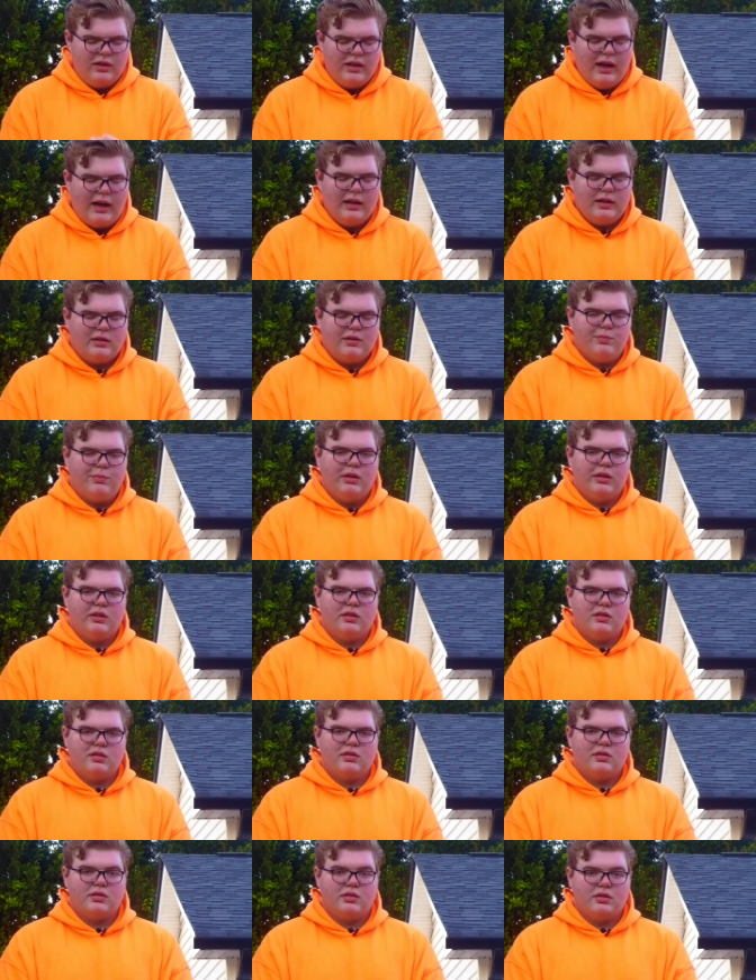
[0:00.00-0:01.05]
got to make
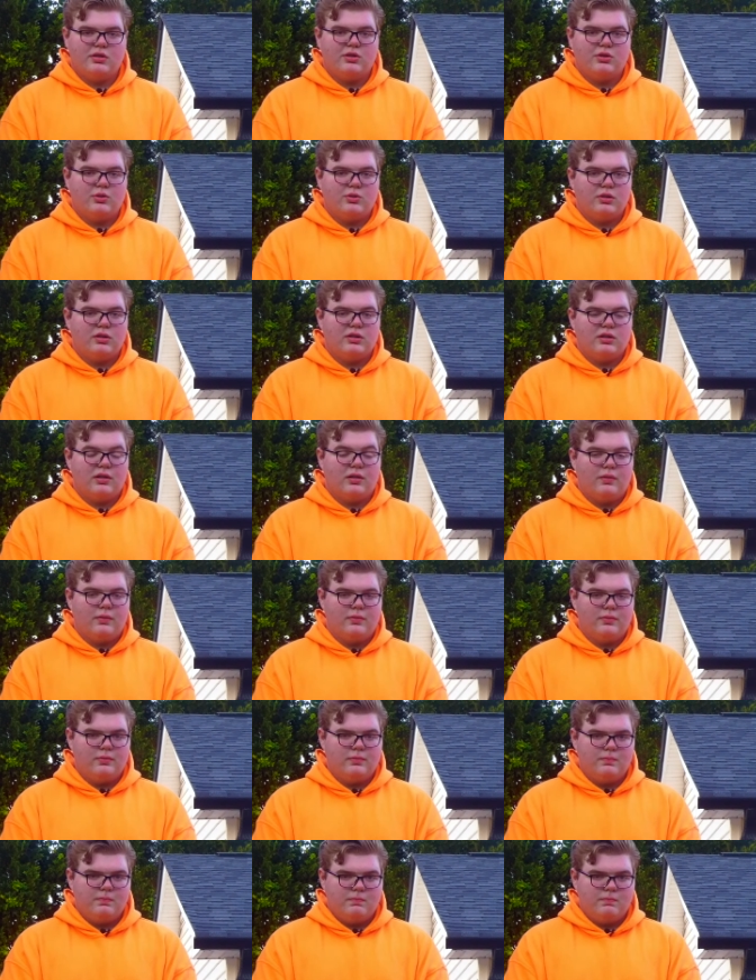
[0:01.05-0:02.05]
this decision yourself.